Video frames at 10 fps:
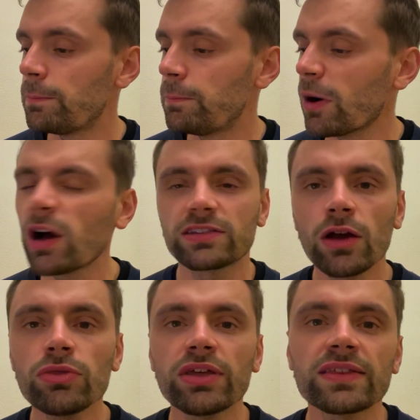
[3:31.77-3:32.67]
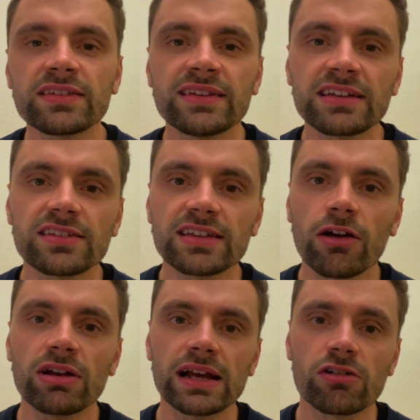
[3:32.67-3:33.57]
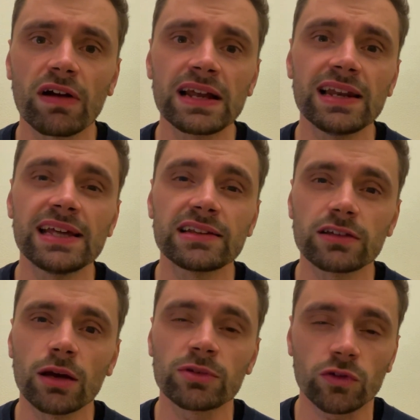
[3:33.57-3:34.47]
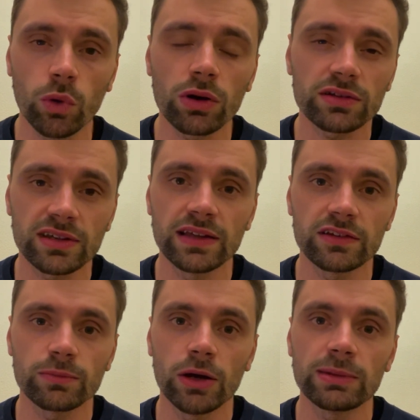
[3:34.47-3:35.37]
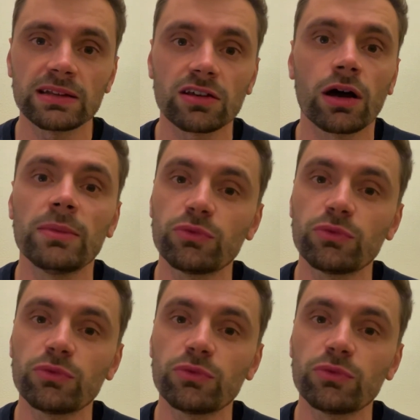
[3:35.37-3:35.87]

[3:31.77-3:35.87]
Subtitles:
But I don't think this is necessarily a great league in terms of quality at this moment in time.